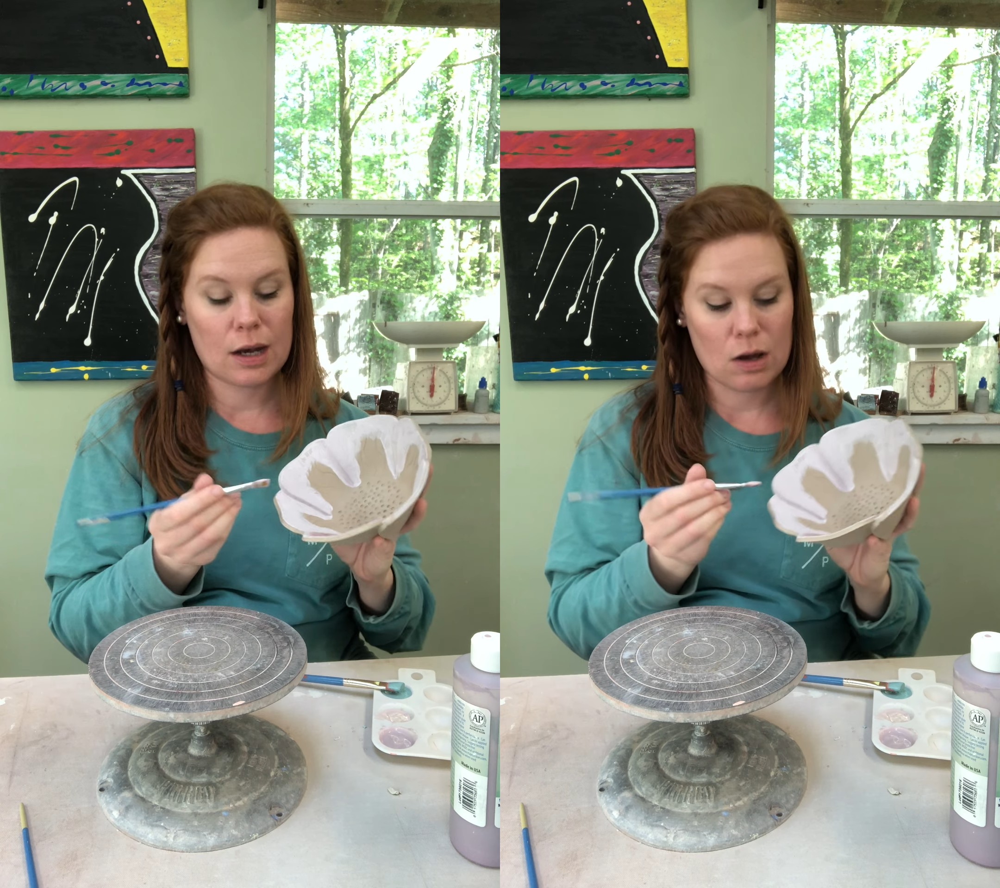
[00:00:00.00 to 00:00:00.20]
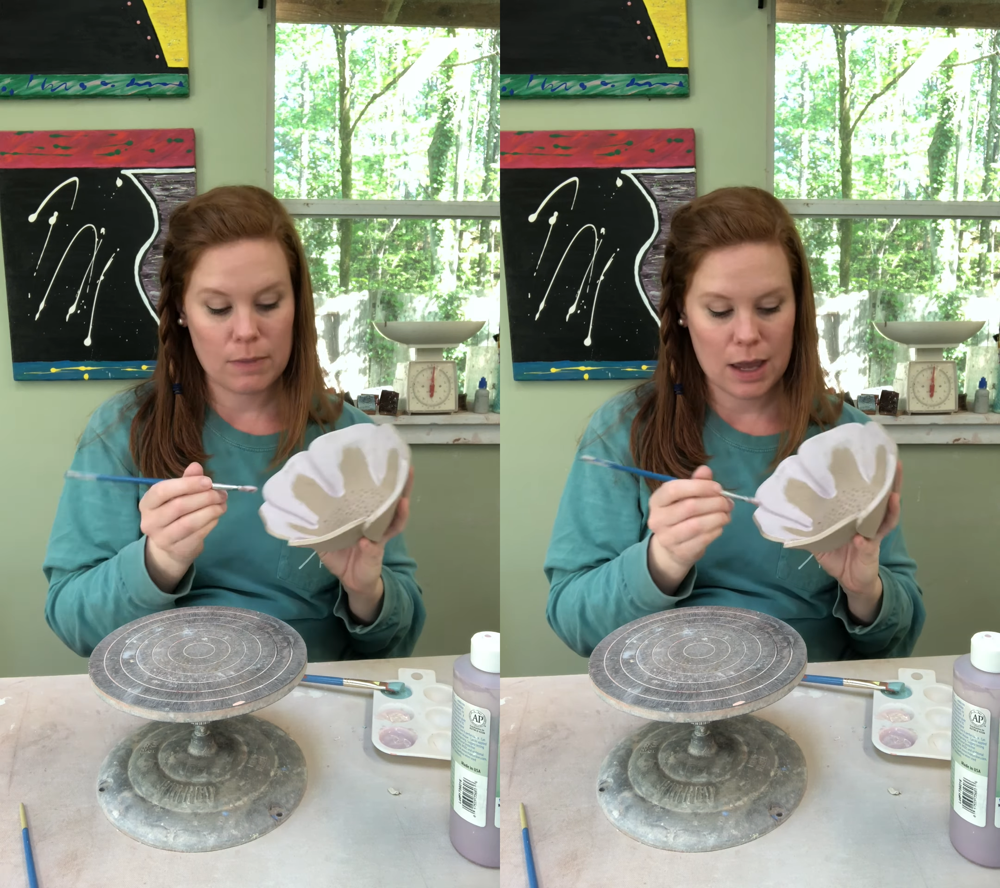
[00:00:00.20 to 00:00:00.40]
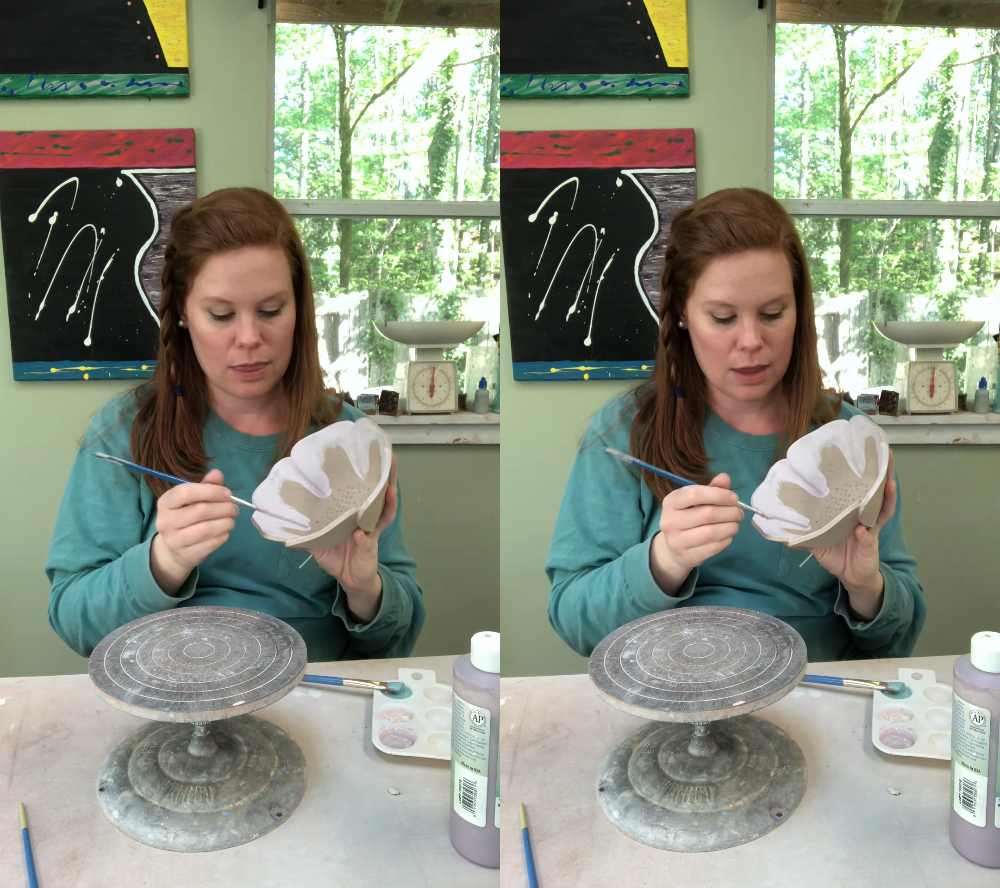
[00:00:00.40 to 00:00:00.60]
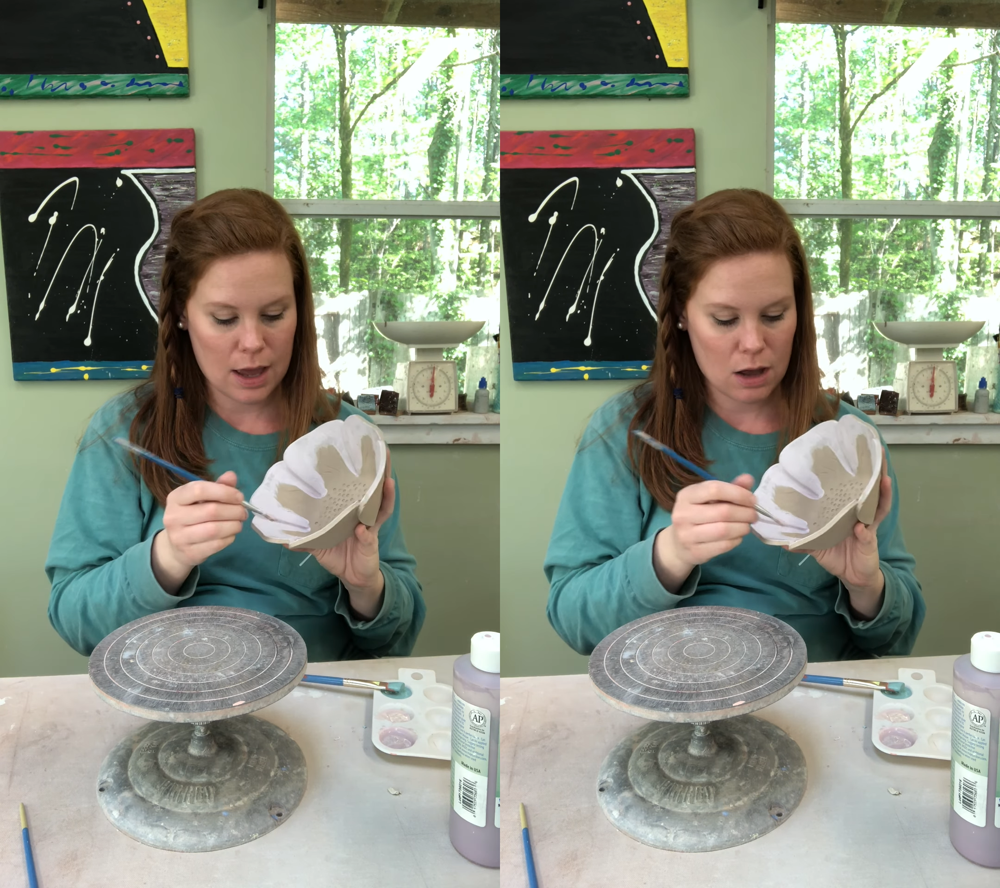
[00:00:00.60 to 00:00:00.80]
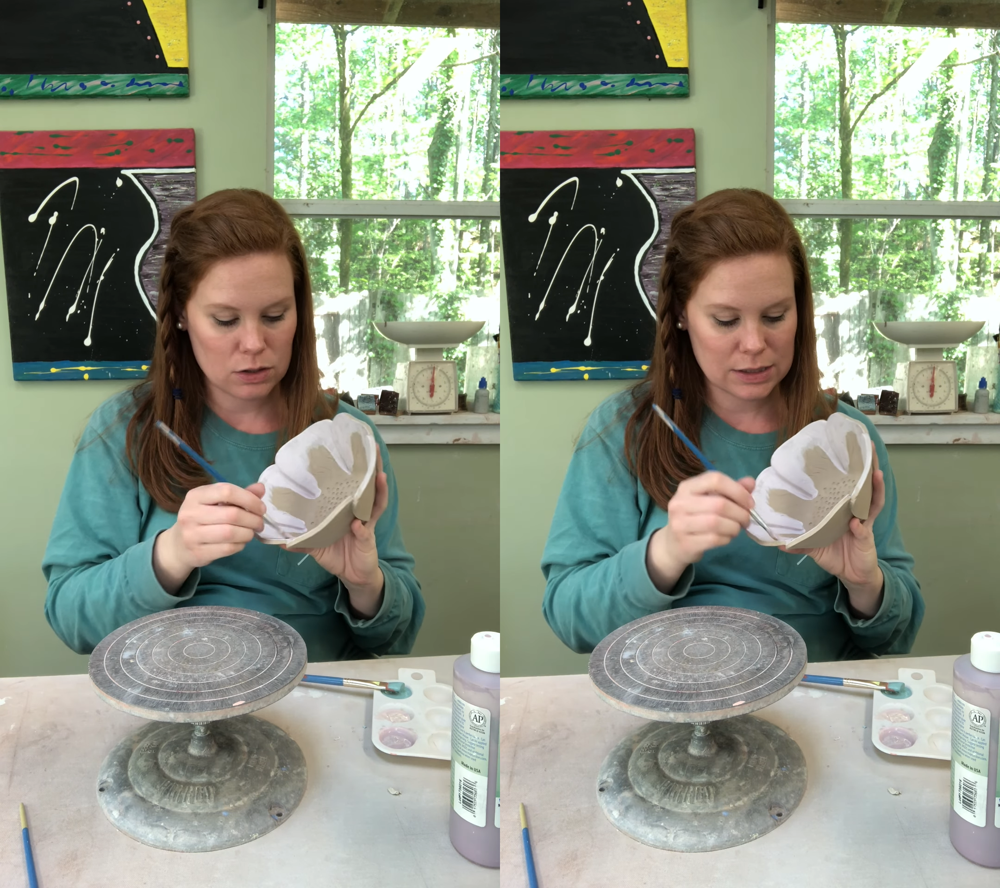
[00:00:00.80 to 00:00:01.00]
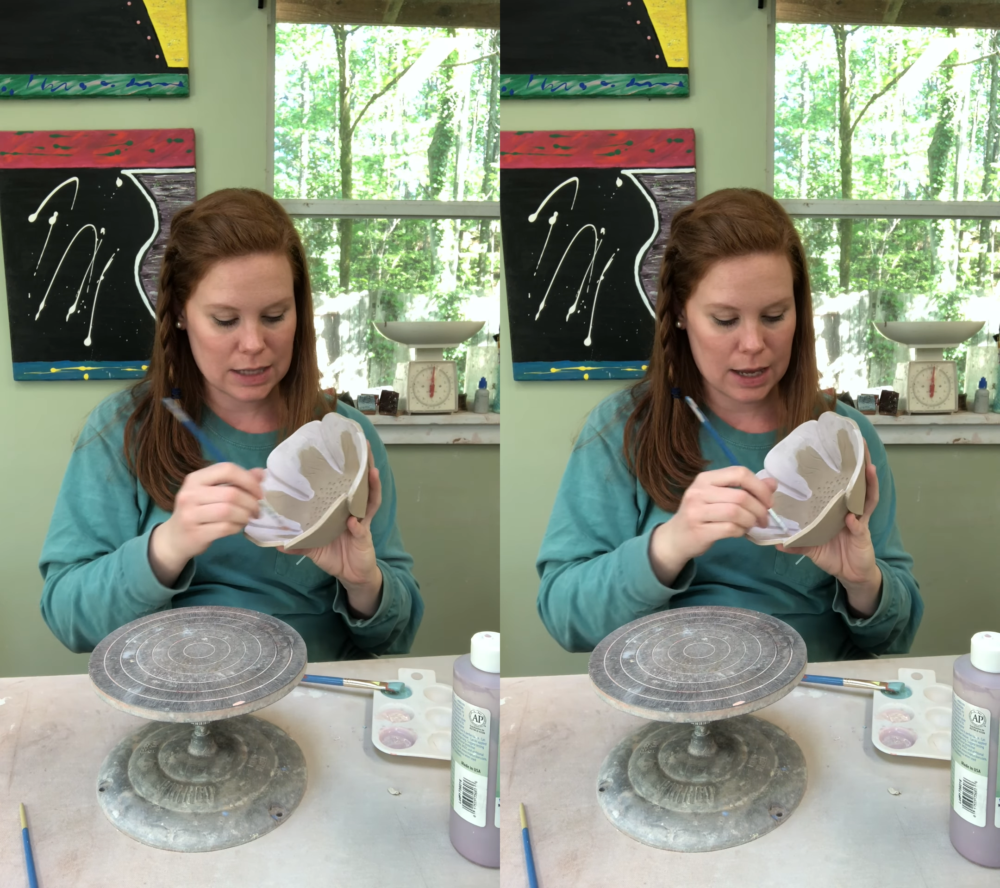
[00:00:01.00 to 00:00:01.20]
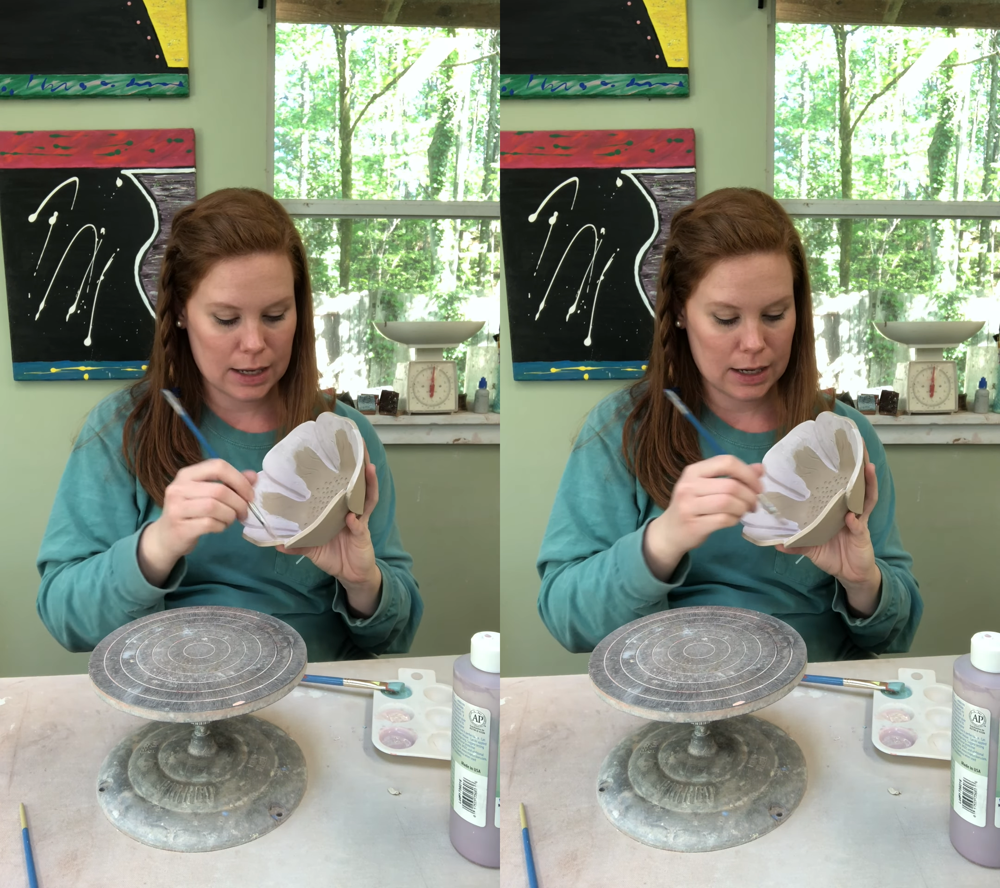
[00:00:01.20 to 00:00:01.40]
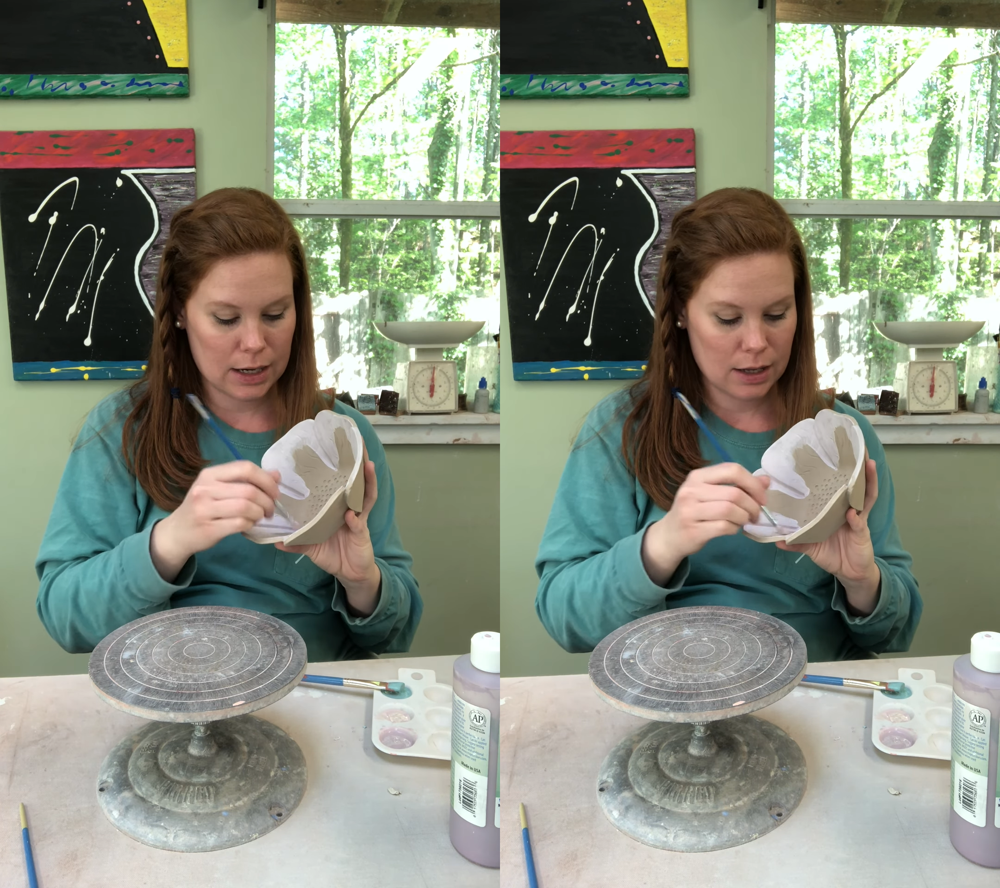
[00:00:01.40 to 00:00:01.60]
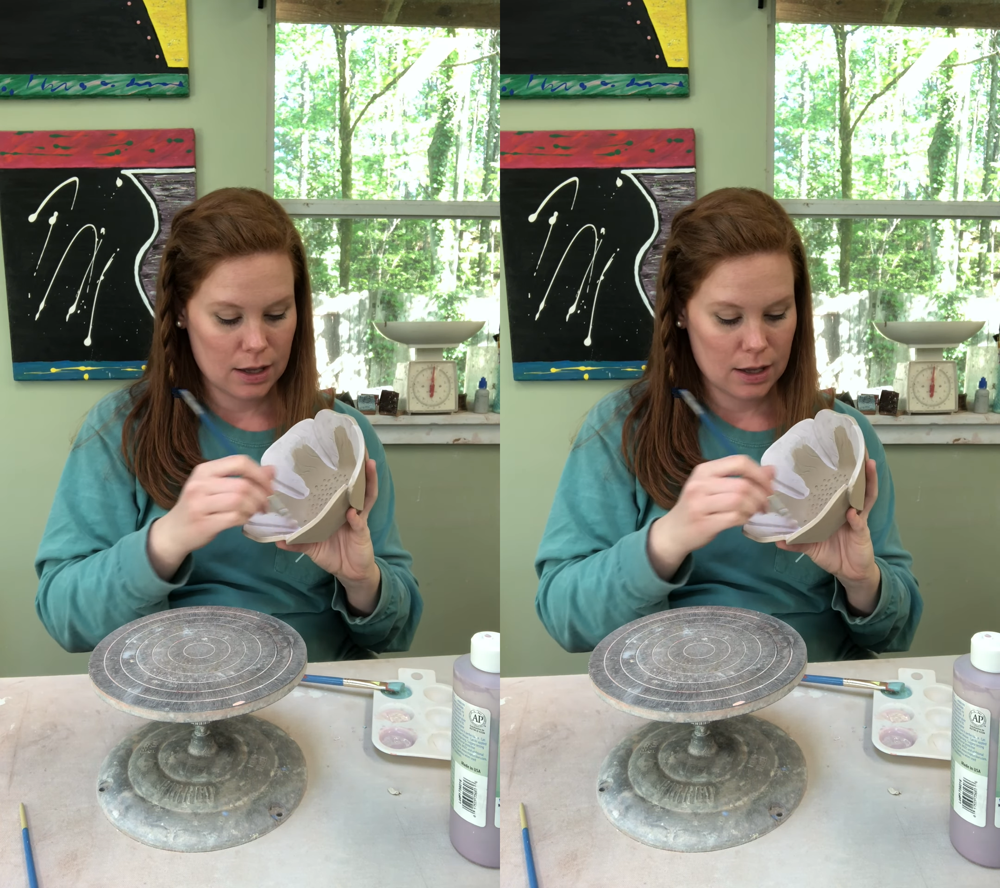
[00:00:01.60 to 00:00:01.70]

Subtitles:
and I'll paint the outside